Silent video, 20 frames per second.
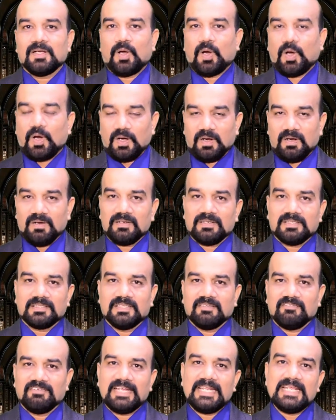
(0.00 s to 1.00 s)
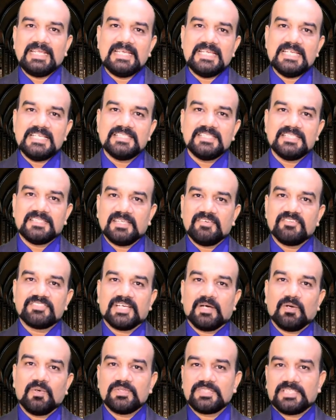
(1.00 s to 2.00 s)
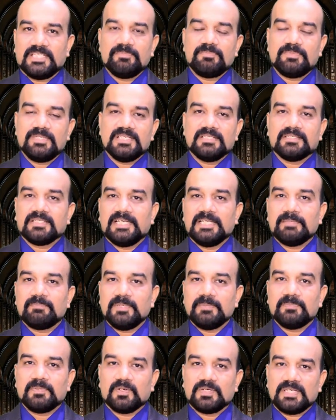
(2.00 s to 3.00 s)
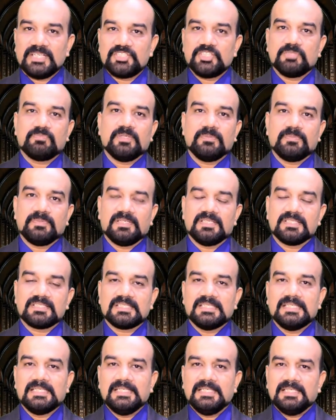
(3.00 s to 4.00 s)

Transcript: Or the very easy thing which I always keep telling people or teaching people is